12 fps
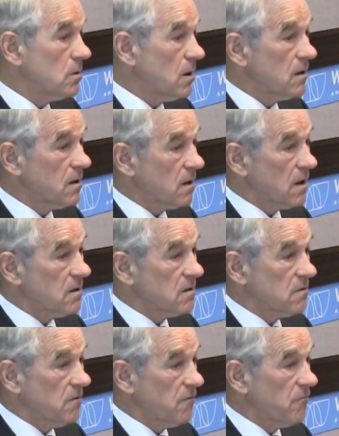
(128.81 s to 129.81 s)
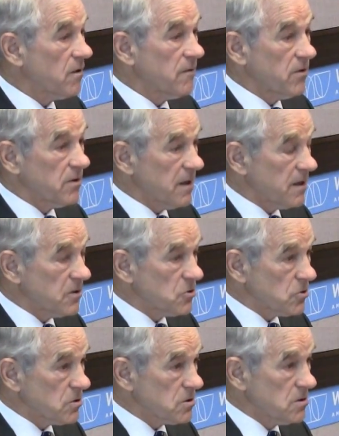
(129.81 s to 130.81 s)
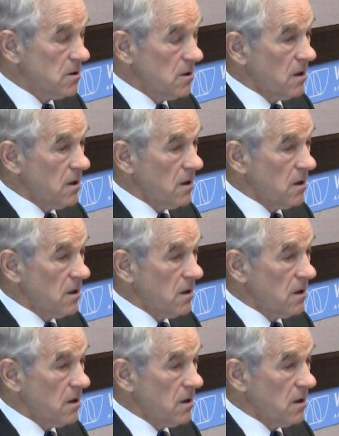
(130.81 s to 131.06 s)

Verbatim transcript: I think that is very, very dangerous,